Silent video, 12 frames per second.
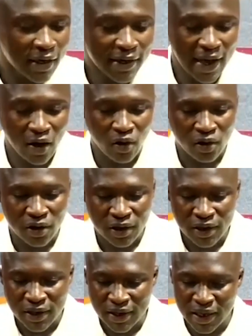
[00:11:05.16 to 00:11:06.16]
Now,
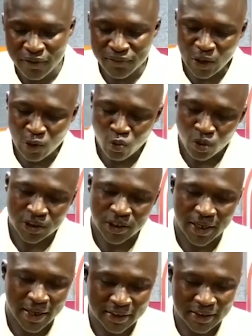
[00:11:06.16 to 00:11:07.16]
if that was the
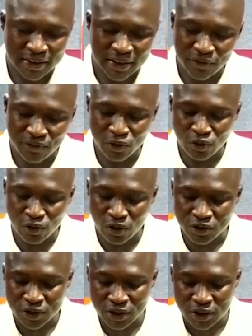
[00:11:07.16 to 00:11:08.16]
case, if
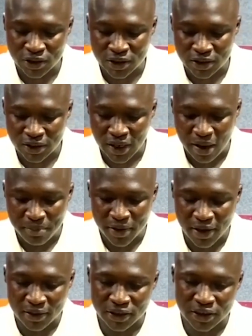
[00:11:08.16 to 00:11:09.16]
Justice
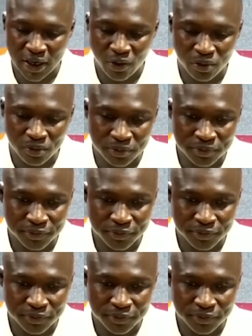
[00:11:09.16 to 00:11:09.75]
Amina Shao,